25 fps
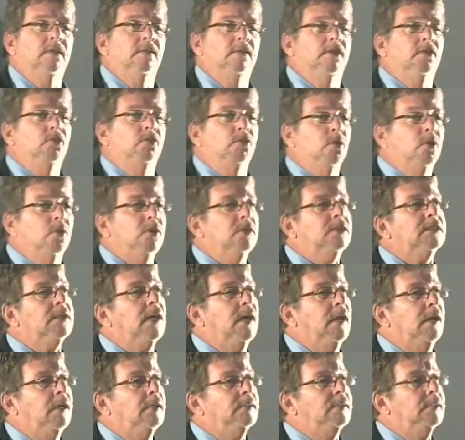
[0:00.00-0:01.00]
the raw
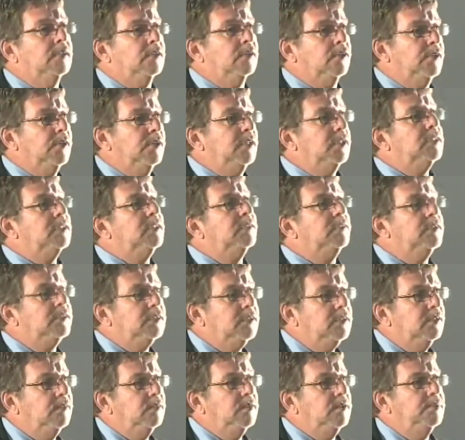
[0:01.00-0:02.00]
talent and
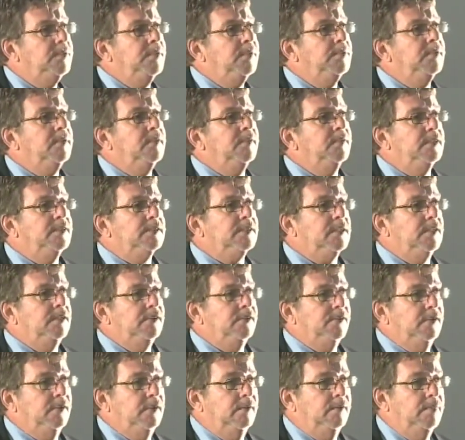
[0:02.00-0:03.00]
creativity of the people of this
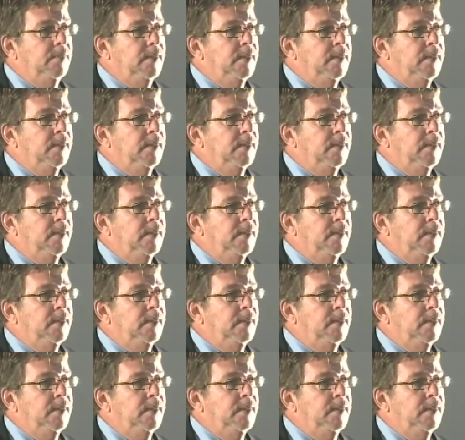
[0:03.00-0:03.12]
country,